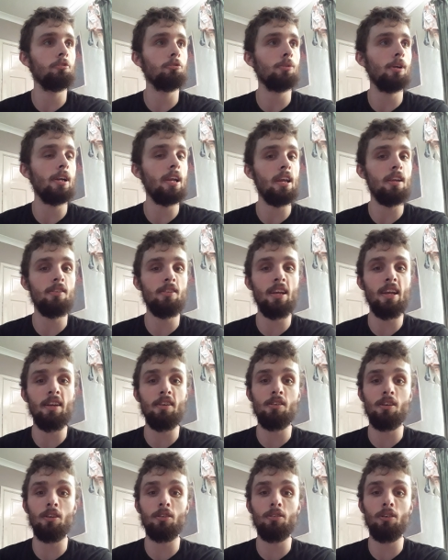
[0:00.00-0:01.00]

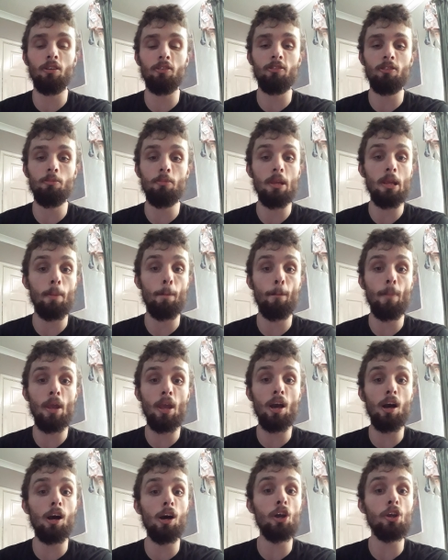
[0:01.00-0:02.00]
2018, I got to meet
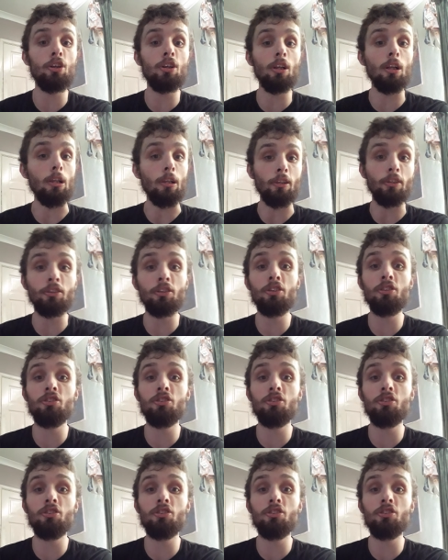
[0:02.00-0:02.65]
me idol,